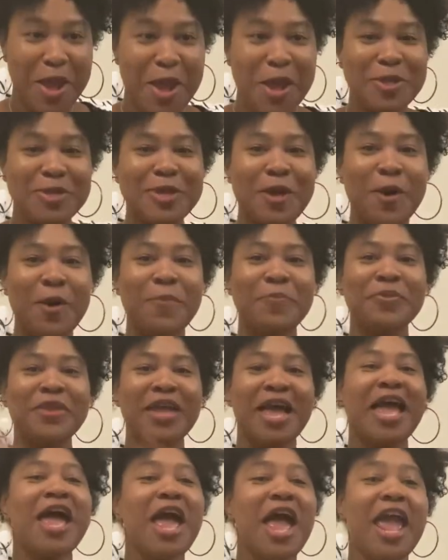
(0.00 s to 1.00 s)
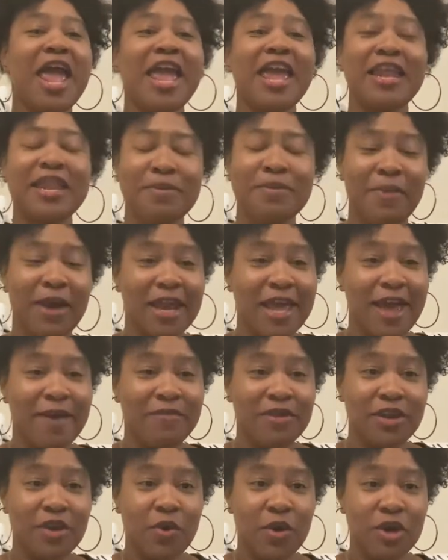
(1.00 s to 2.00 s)
So anybody have
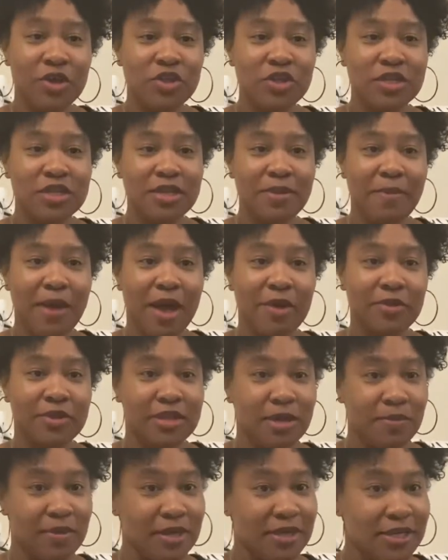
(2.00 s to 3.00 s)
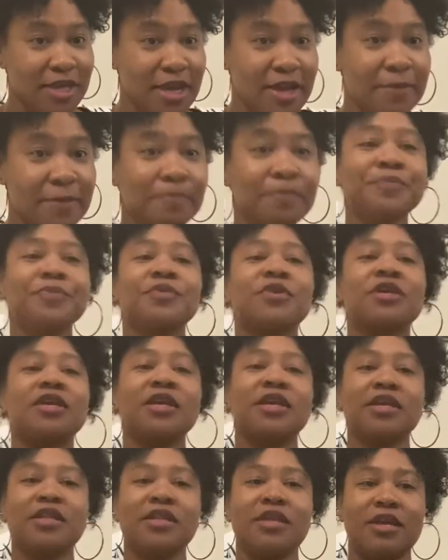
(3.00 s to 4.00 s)
any questions about CBD,
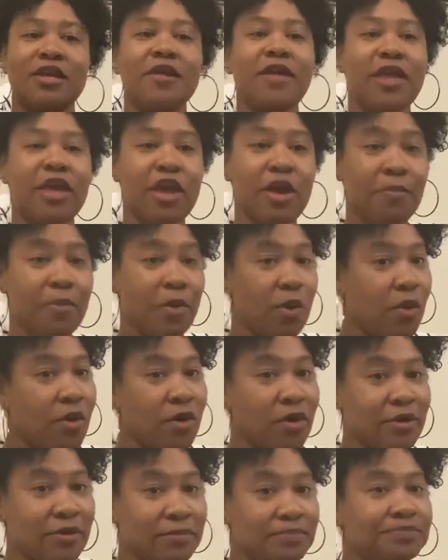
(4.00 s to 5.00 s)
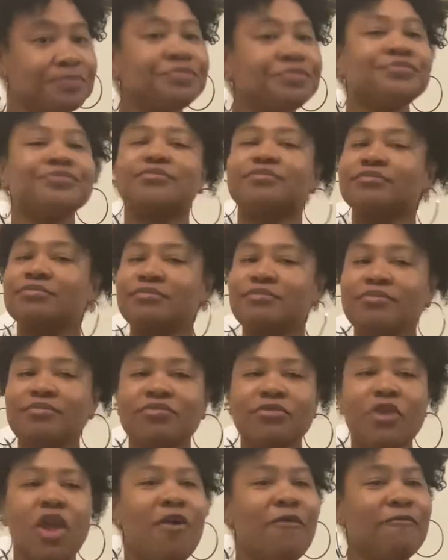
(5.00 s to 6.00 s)
hemp oil,
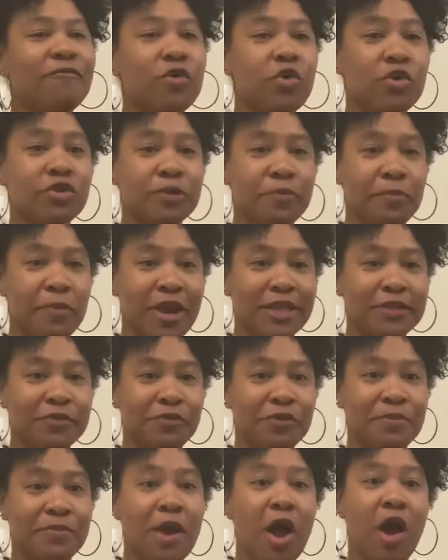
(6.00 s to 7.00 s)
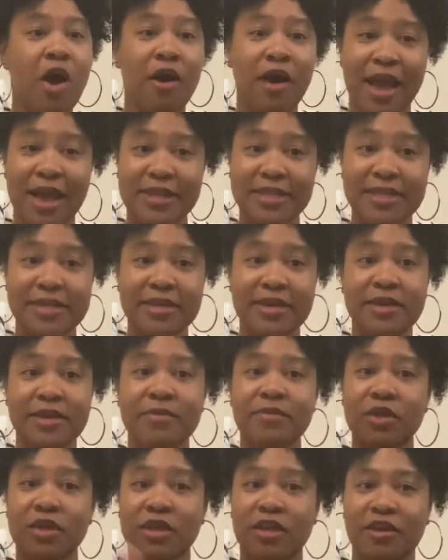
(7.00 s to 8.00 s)
full spectrum, or isolate,
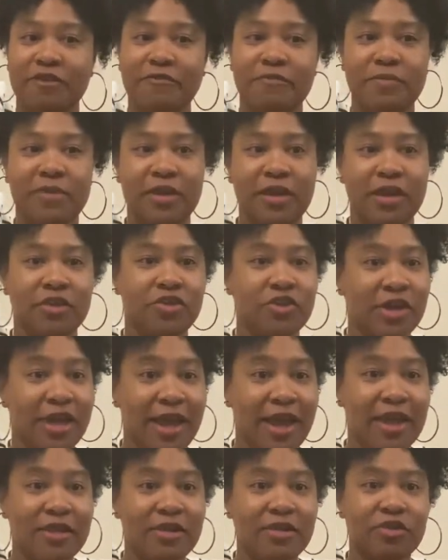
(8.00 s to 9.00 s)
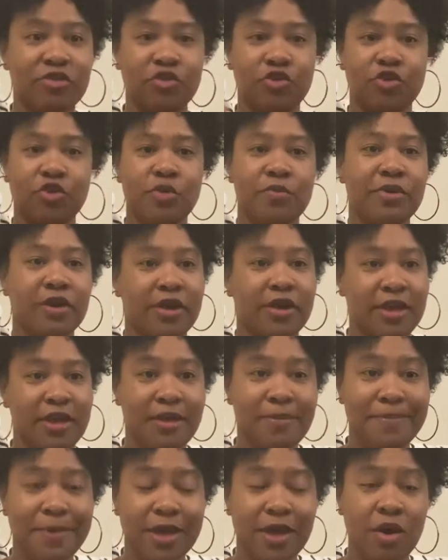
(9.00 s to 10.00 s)
give me a chat, shoot me an
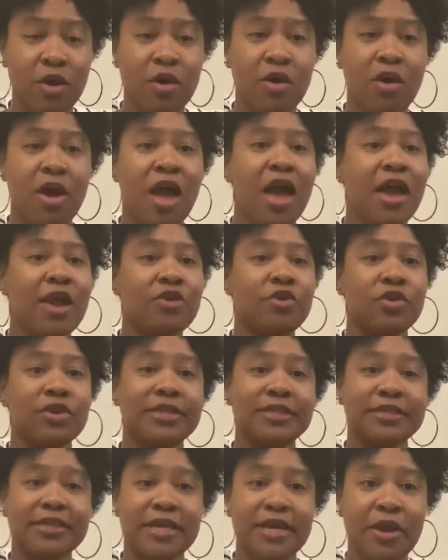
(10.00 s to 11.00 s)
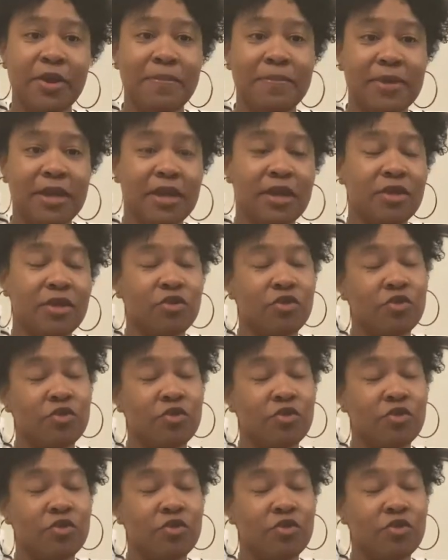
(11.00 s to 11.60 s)
email. You can DM me,